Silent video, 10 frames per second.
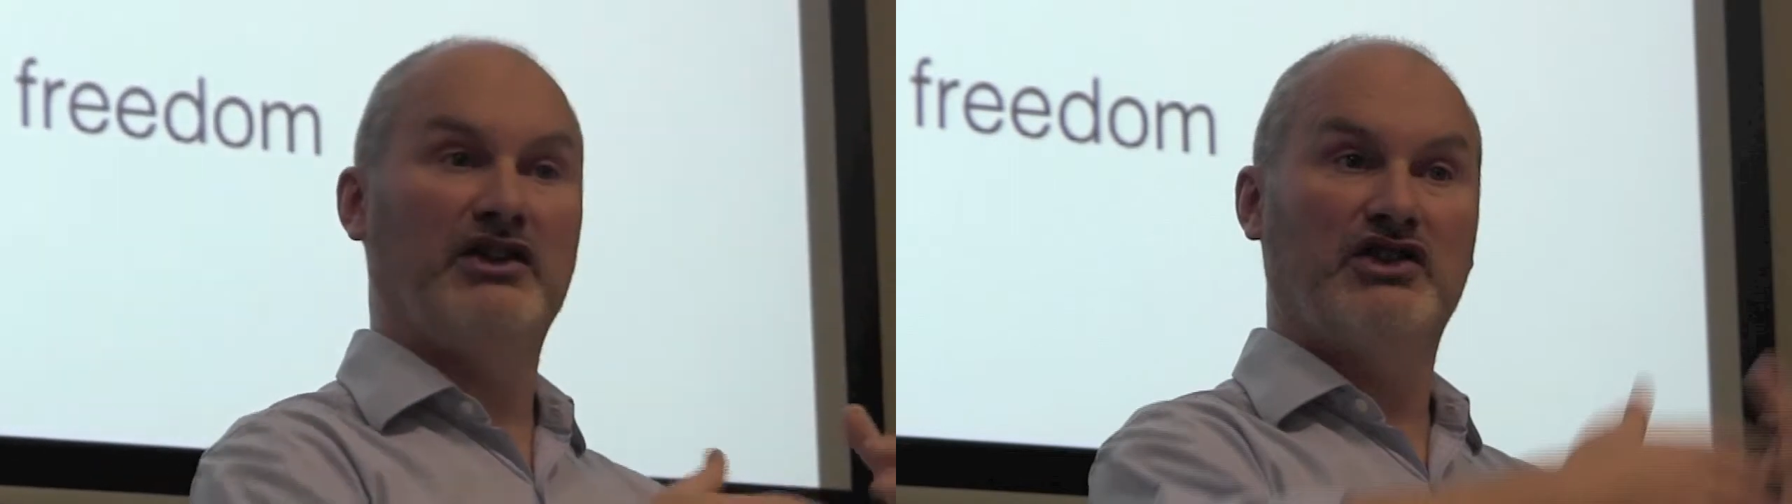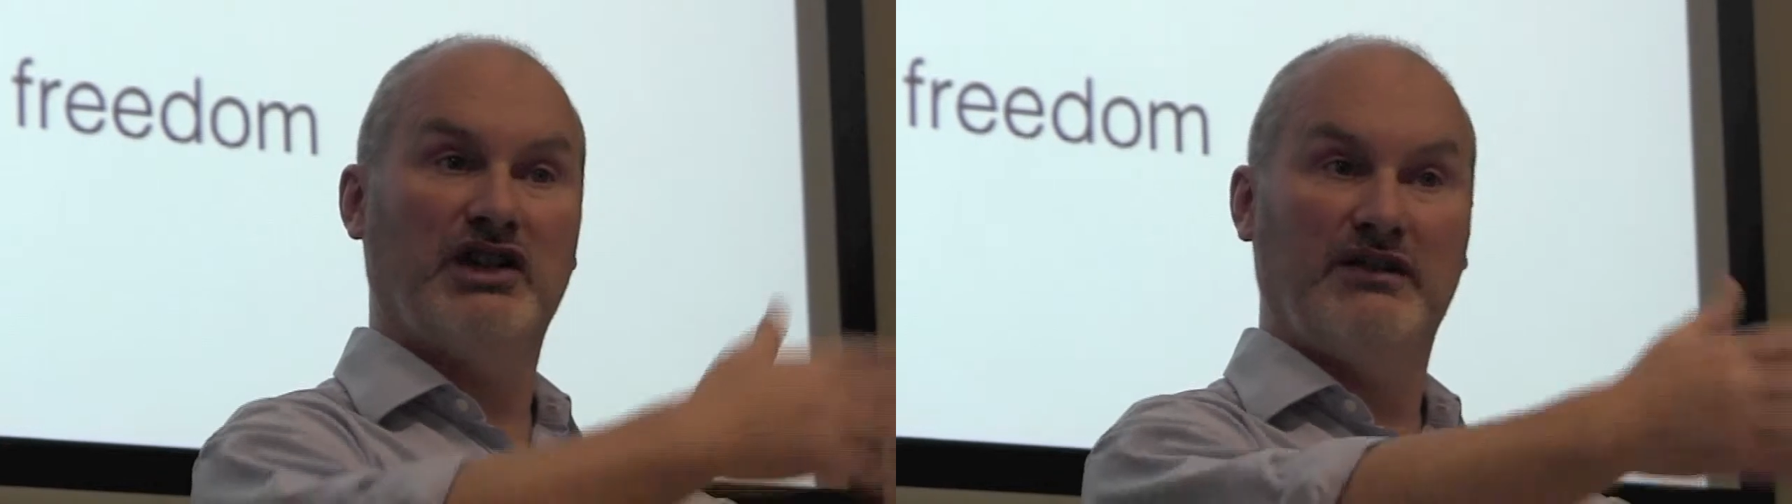
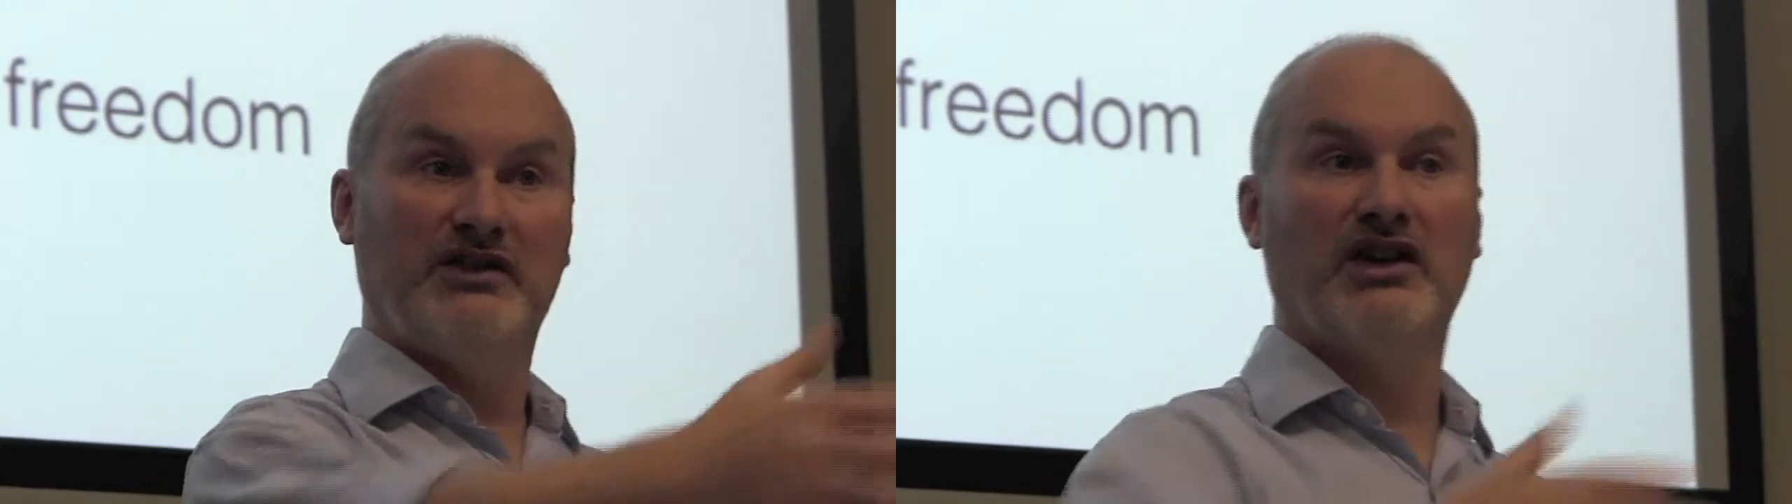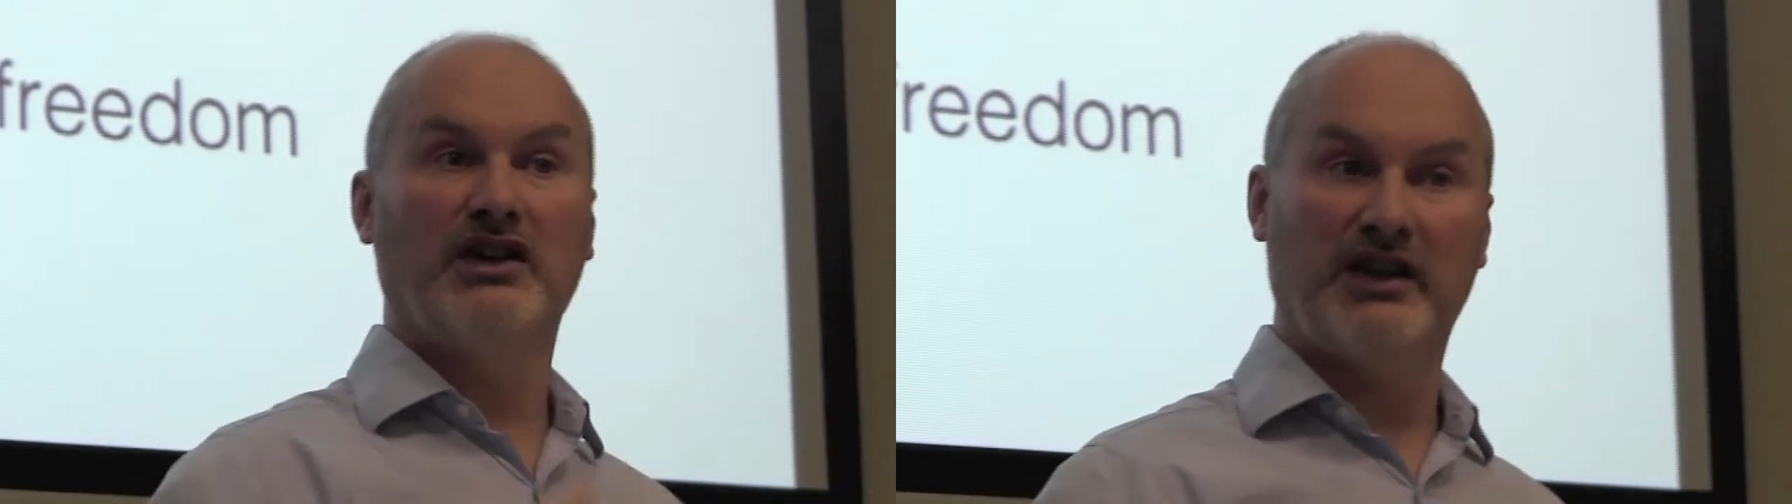and
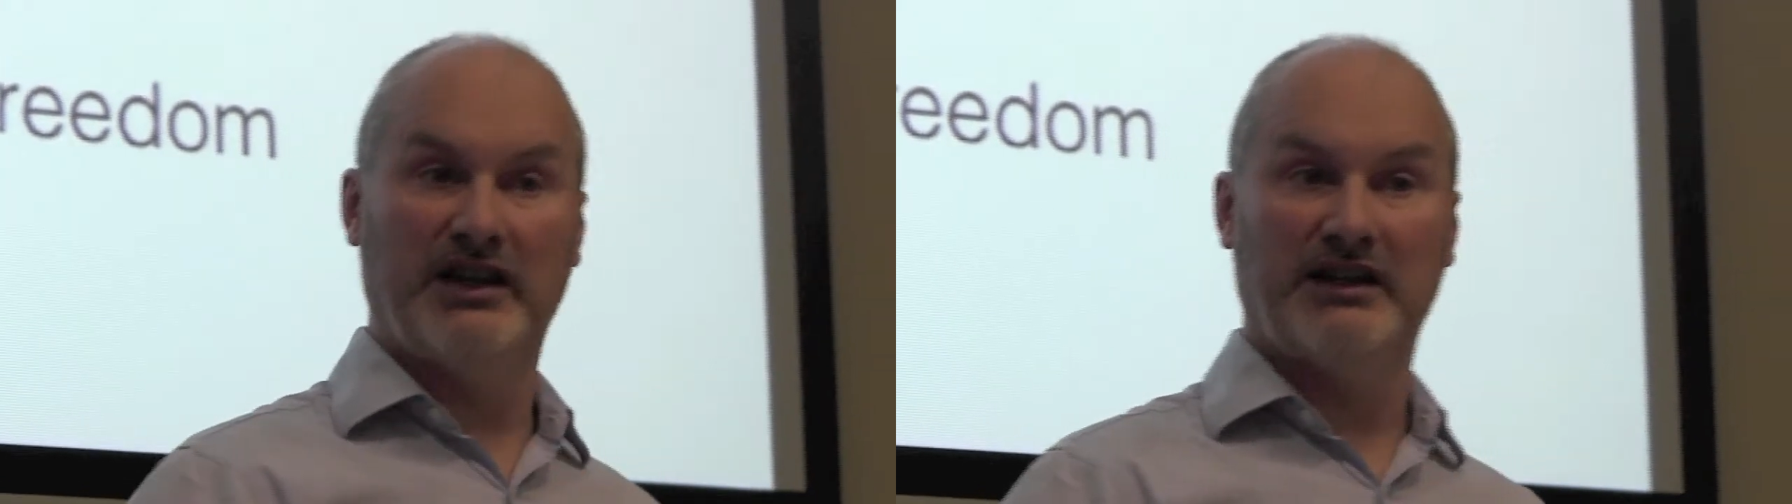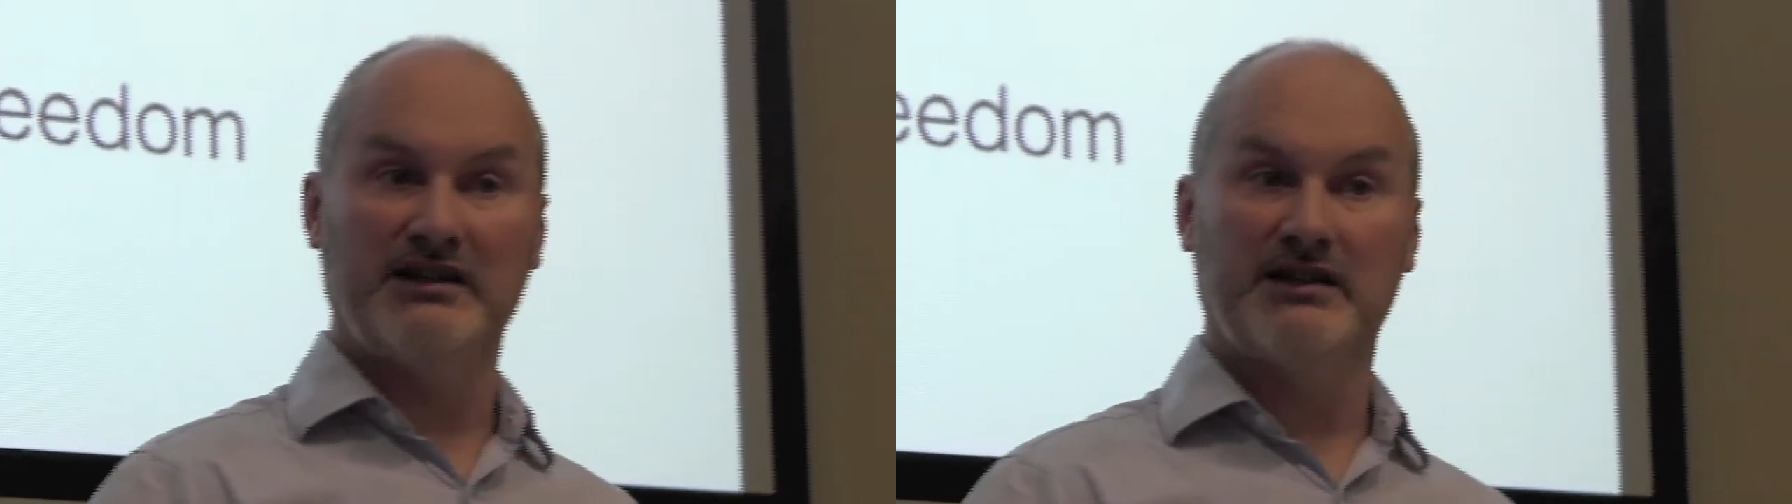achieve certain
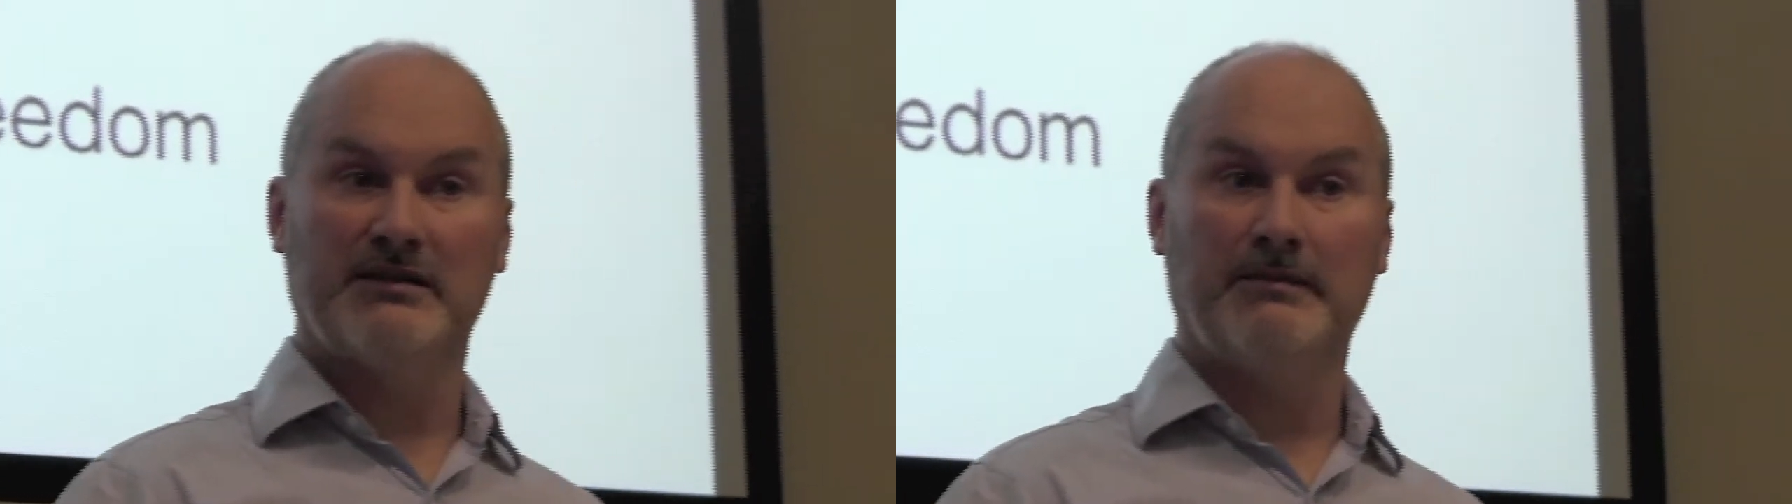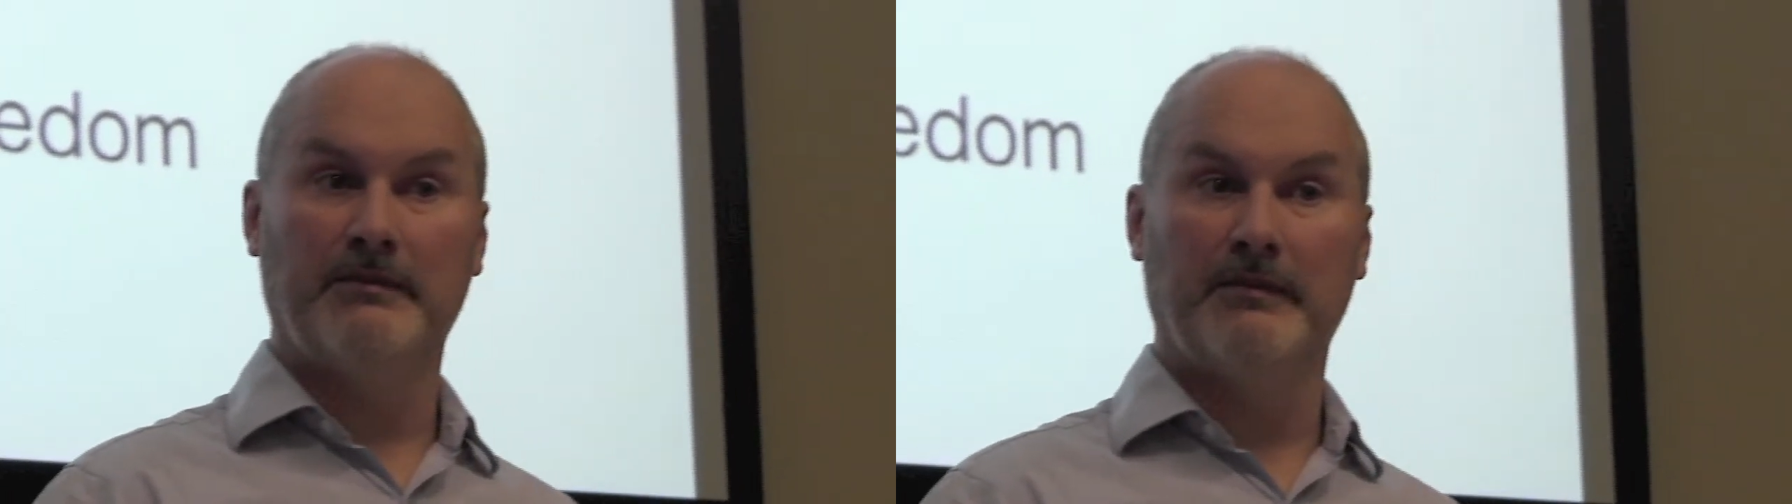things.